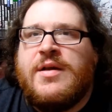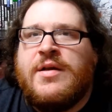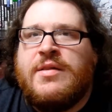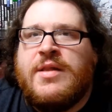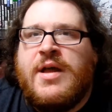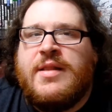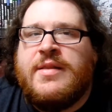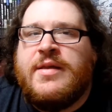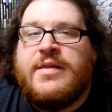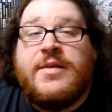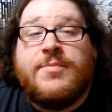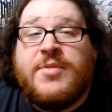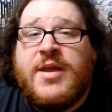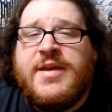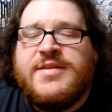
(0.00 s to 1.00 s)
a lot lately,
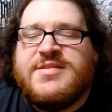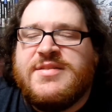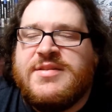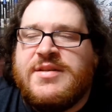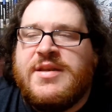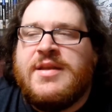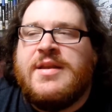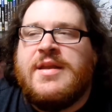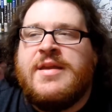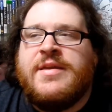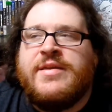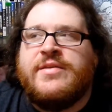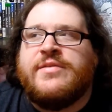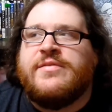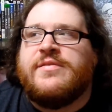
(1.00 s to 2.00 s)
playing Syndicate,
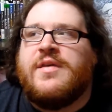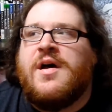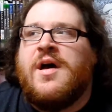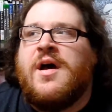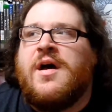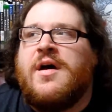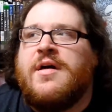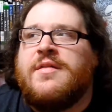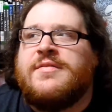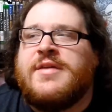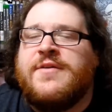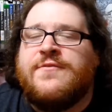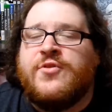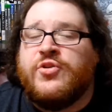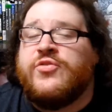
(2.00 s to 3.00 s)
is
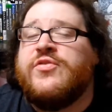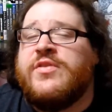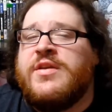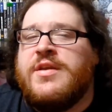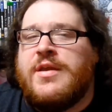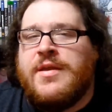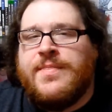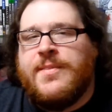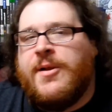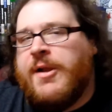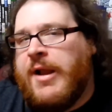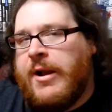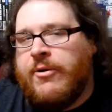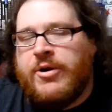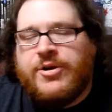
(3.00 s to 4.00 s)
diversity in their
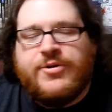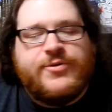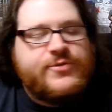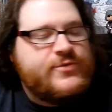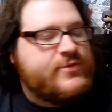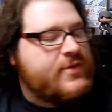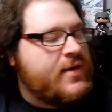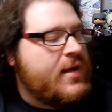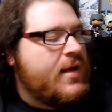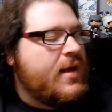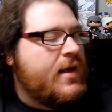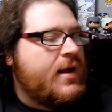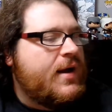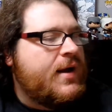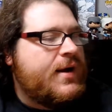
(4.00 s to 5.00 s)
characters.
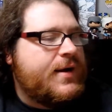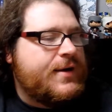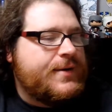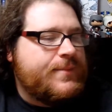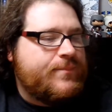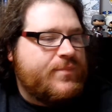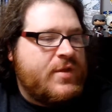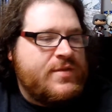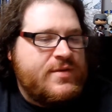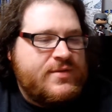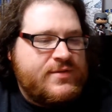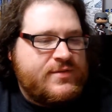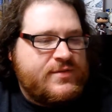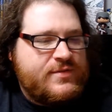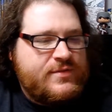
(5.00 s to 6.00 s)
And
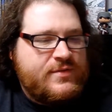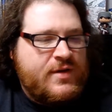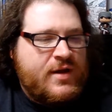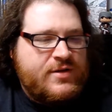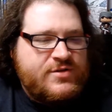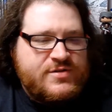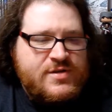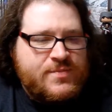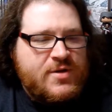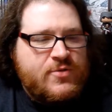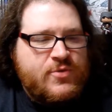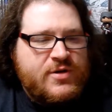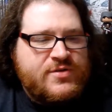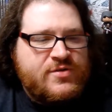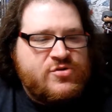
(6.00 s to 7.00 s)
there's just something
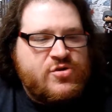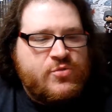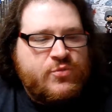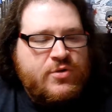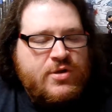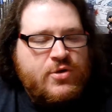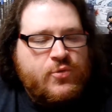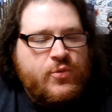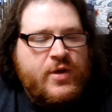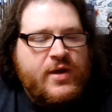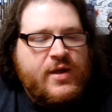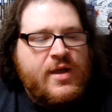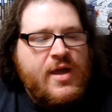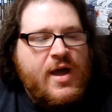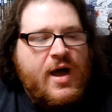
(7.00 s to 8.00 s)
I want to touch on really
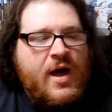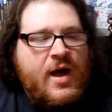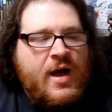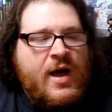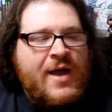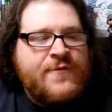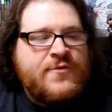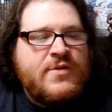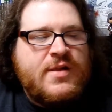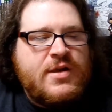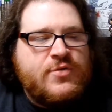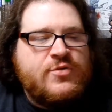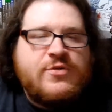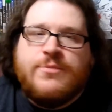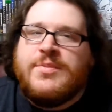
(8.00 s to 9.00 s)
quick. I feel like
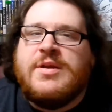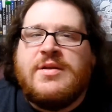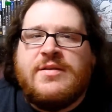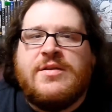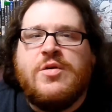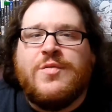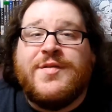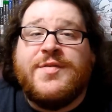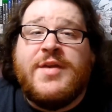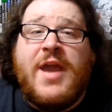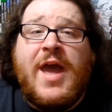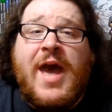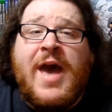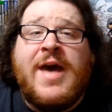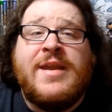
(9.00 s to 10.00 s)
it was a big deal that they
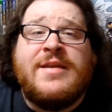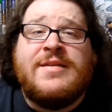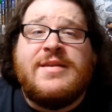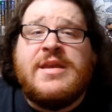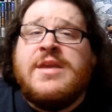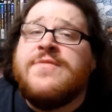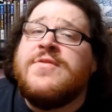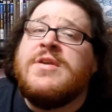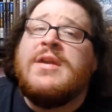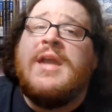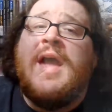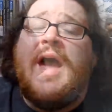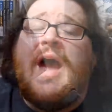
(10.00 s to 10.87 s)
added Evie